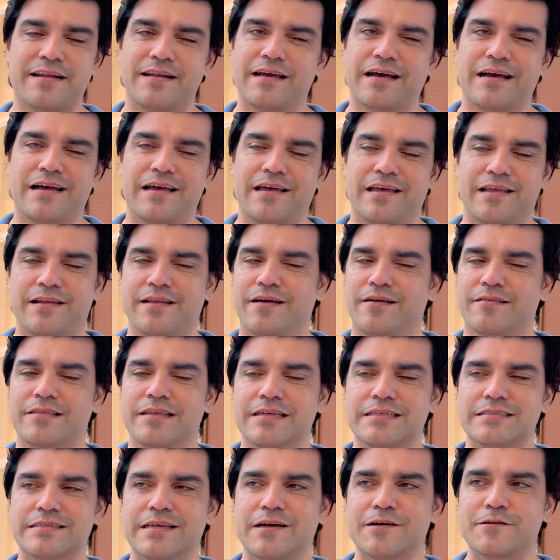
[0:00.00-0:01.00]
I don't
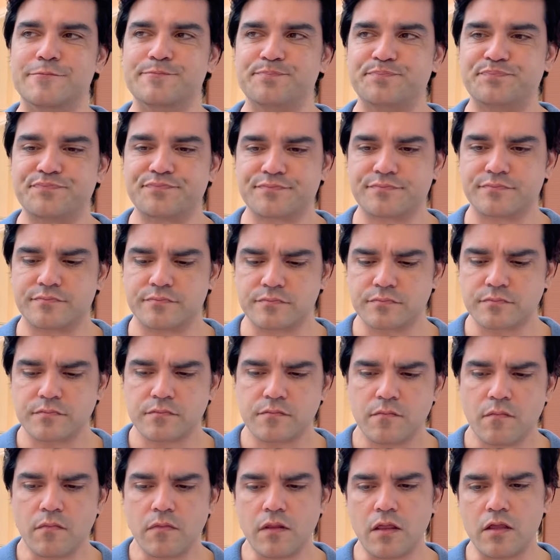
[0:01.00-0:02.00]
think so.
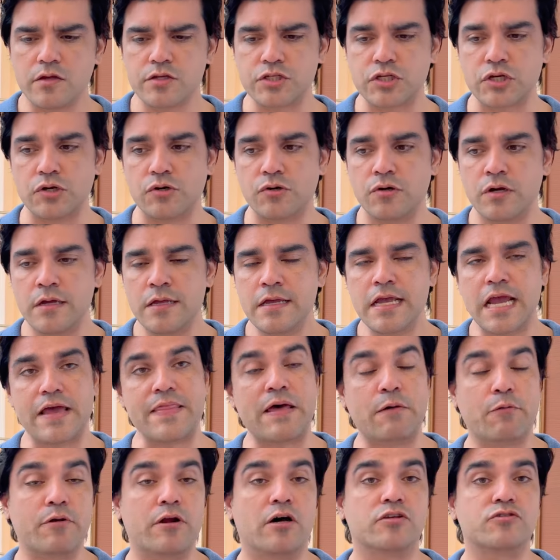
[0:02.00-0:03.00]
So, and
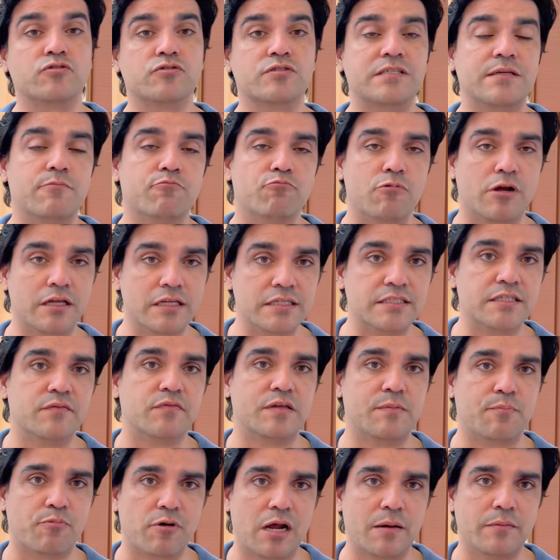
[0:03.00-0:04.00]
that one also seemed
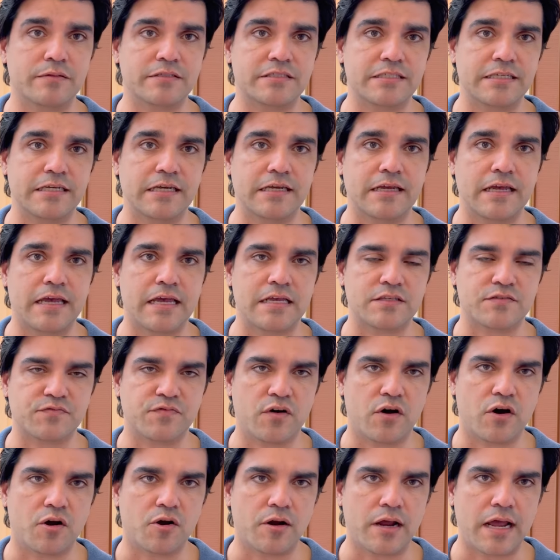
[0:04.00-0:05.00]
relatively promising as
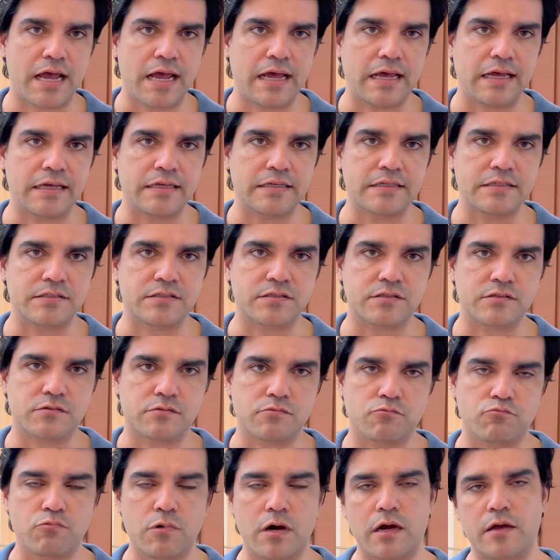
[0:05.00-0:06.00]
far as
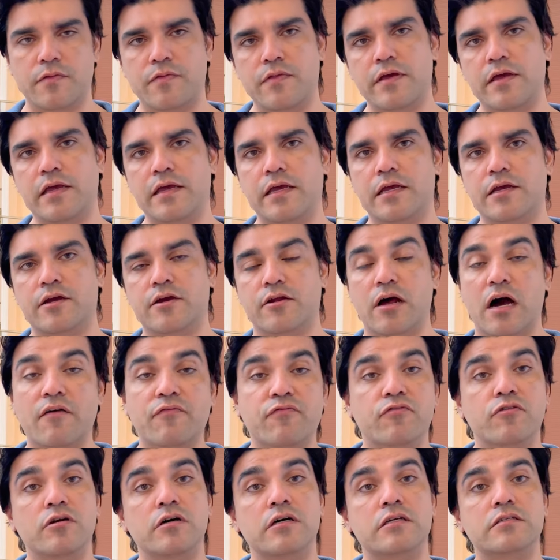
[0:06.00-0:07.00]
what they could
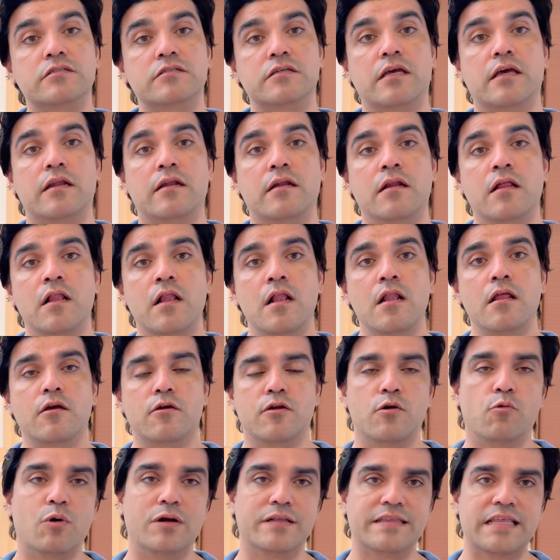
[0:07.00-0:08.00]
offer us, and
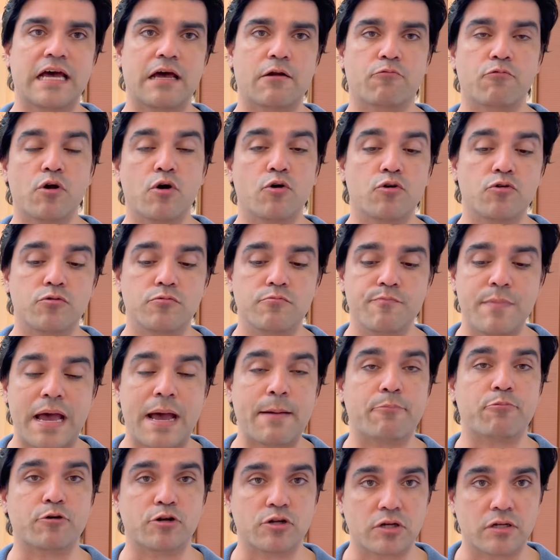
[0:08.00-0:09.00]
what that
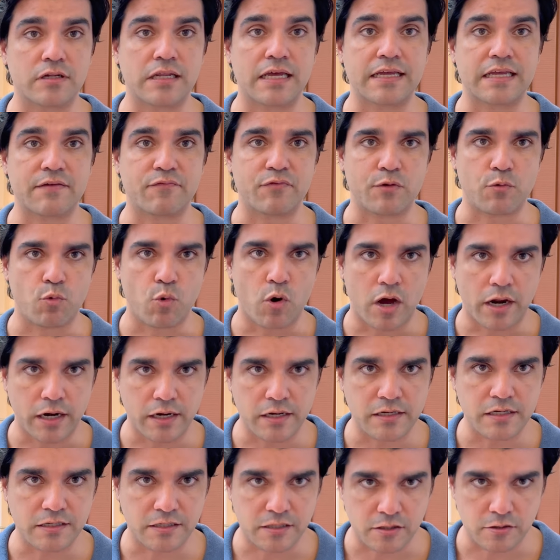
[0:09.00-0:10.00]
roadmap would look like if we
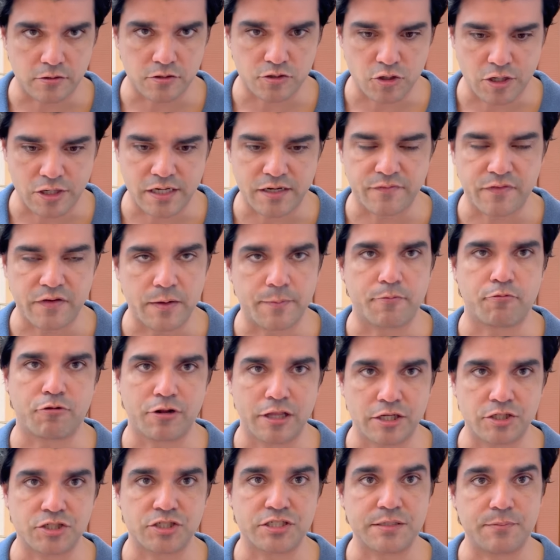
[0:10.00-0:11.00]
wanted to try to develop a
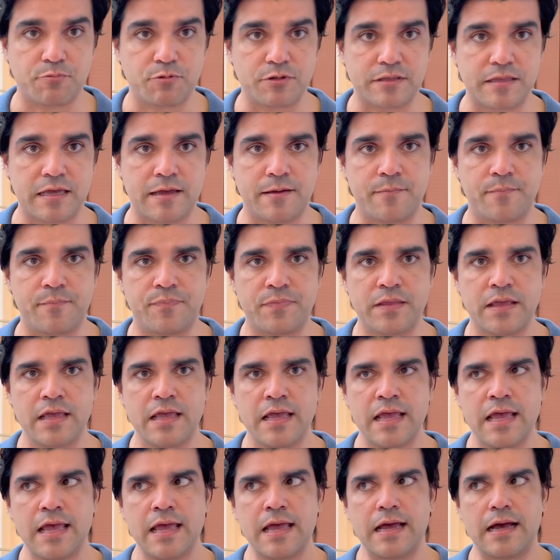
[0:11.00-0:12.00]
relationship with them.
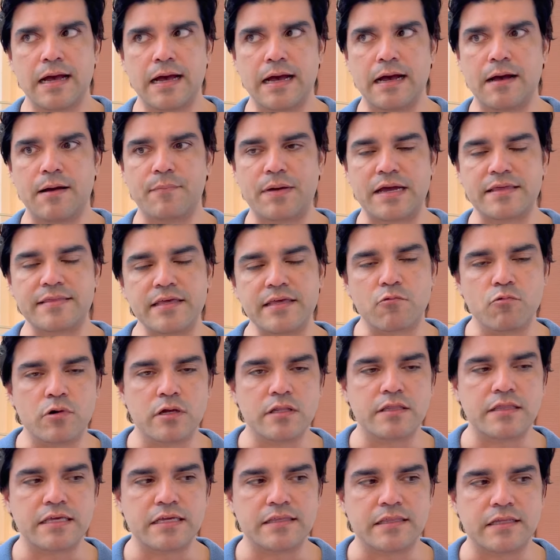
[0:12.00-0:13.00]
I
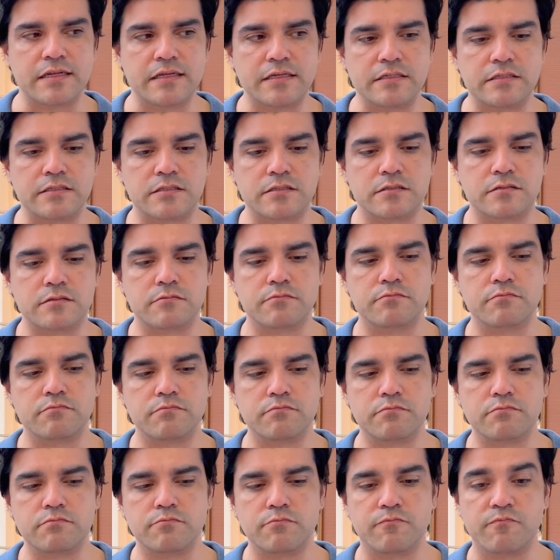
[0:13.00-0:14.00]
one thing that is
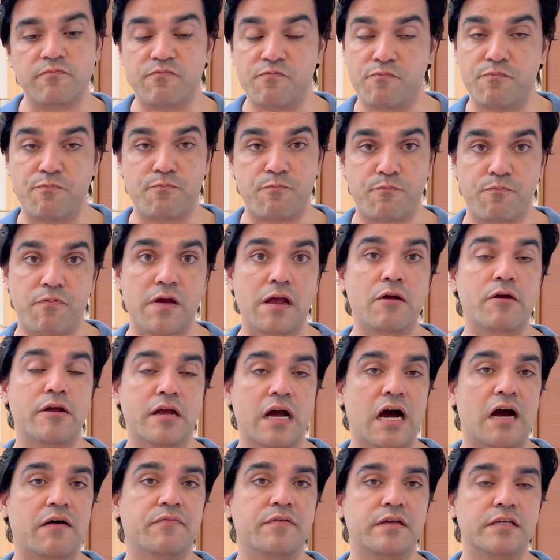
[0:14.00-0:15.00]
very
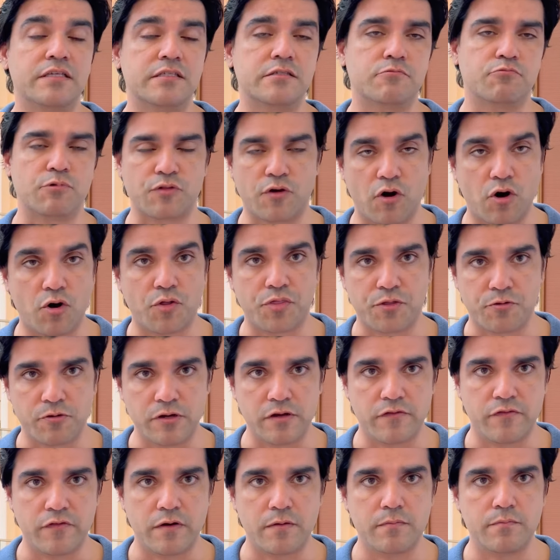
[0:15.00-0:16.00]
obvious with all
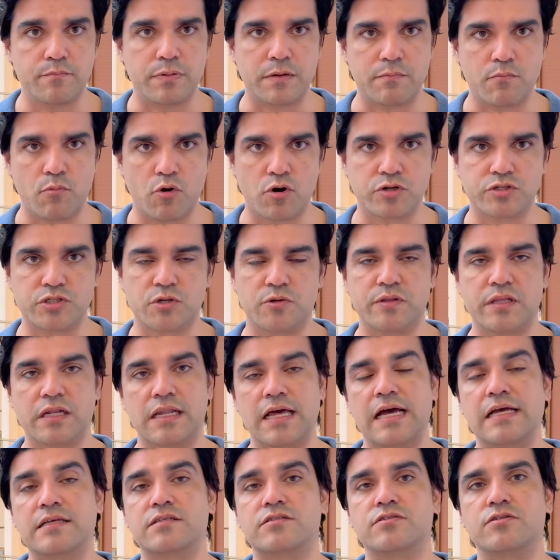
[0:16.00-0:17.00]
three of them, but more so in the
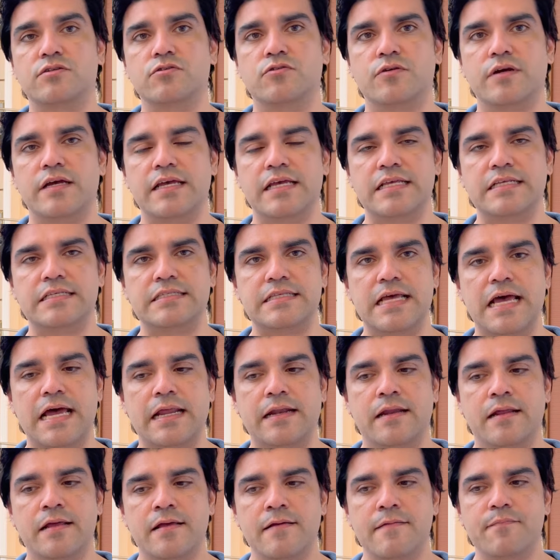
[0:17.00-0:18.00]
last two, is
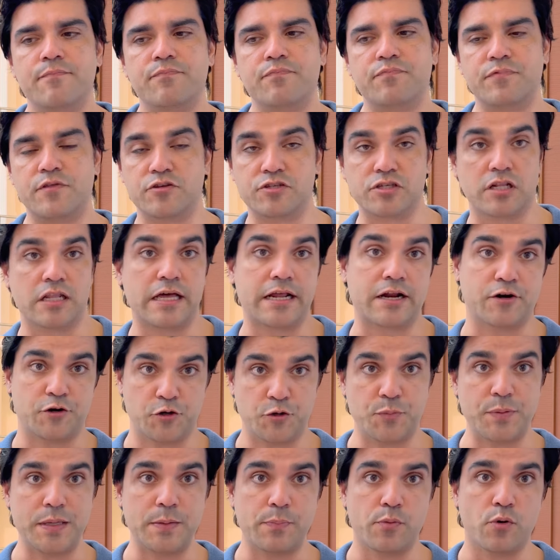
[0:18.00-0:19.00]
that there's a lot of
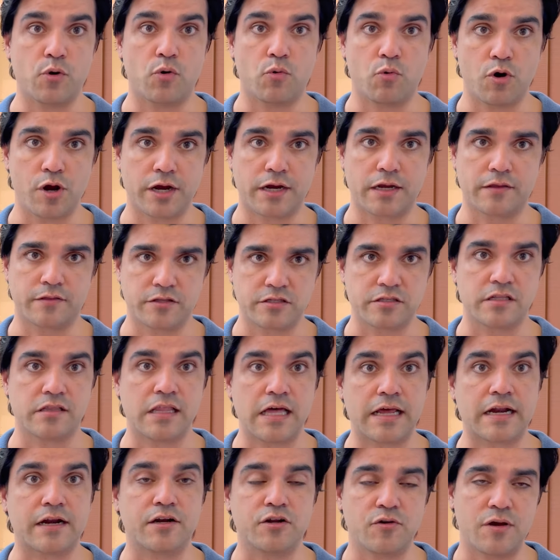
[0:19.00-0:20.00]
new people working. There's a
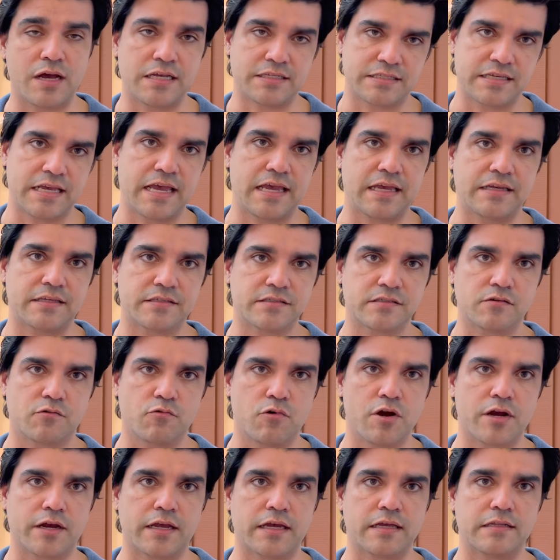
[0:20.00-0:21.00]
lot of new SAs
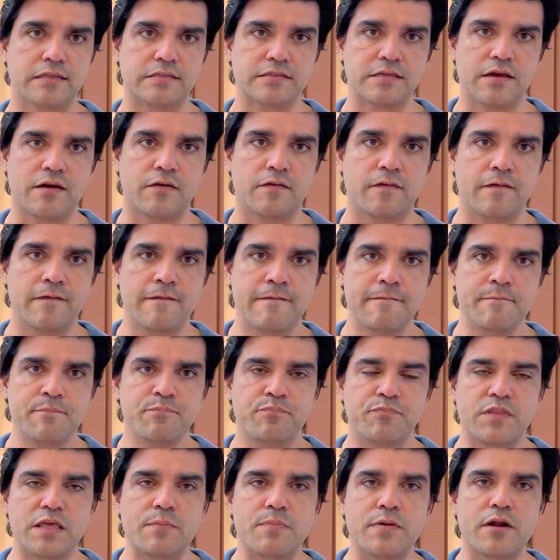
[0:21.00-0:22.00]
working. So
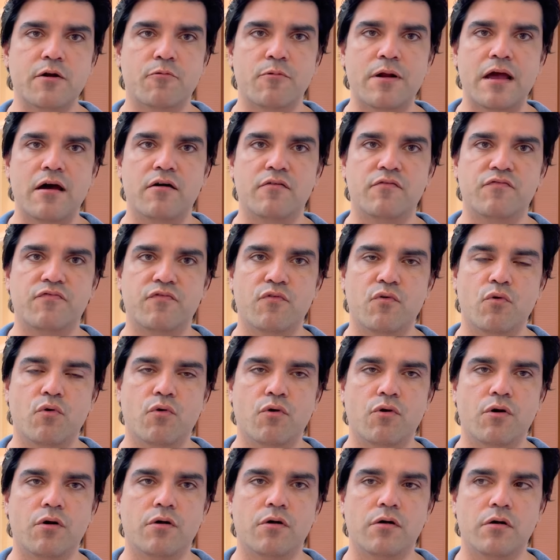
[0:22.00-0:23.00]
they've been around
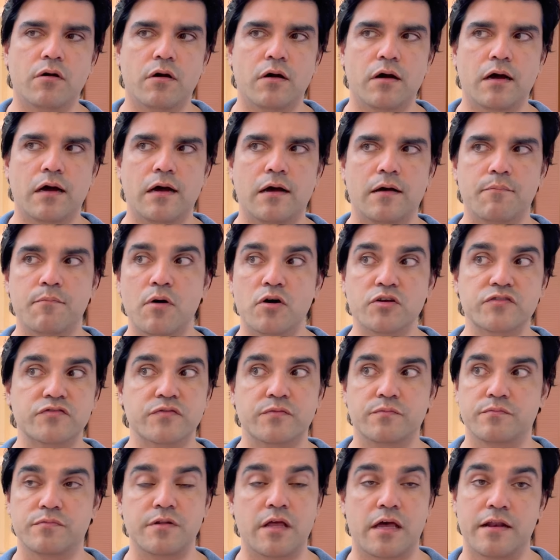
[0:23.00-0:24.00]
for most
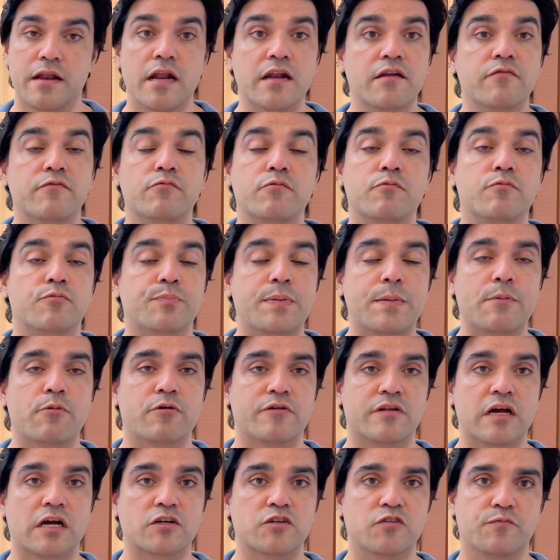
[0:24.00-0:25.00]
of them. None of them people
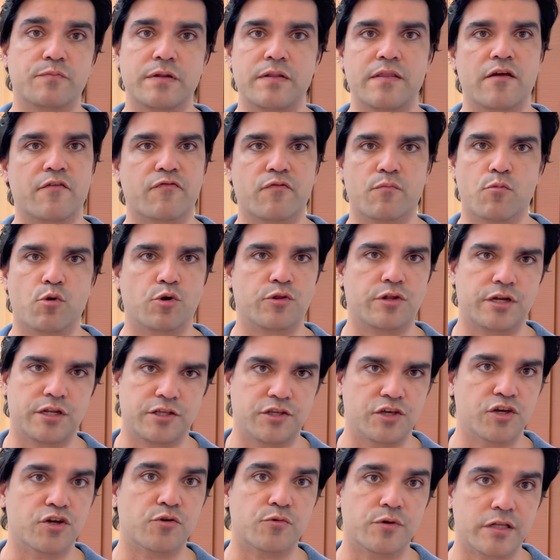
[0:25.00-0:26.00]
we talked to have been there for more than a
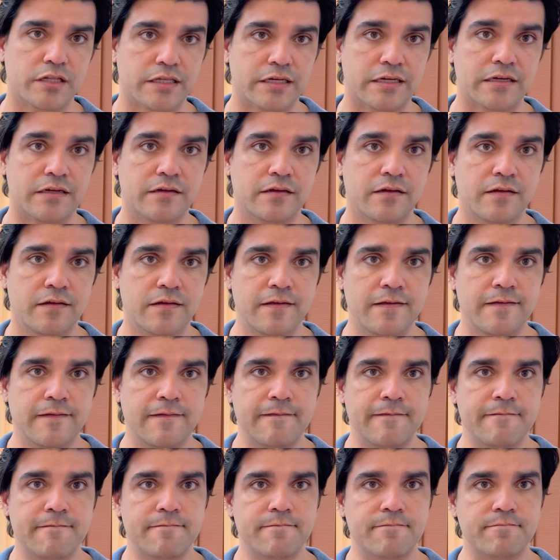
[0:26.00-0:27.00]
year, really.
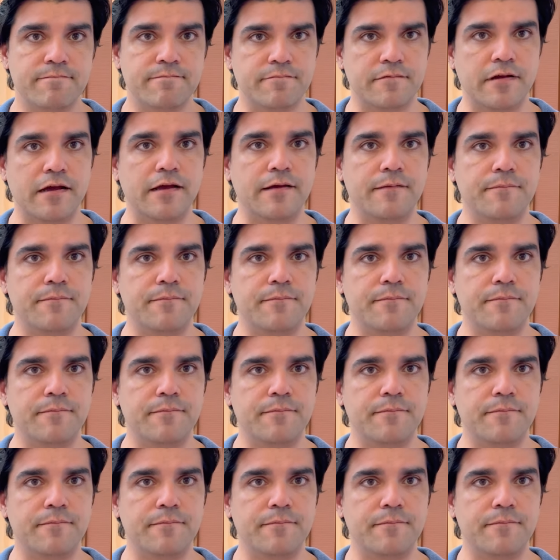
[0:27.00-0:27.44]
Right?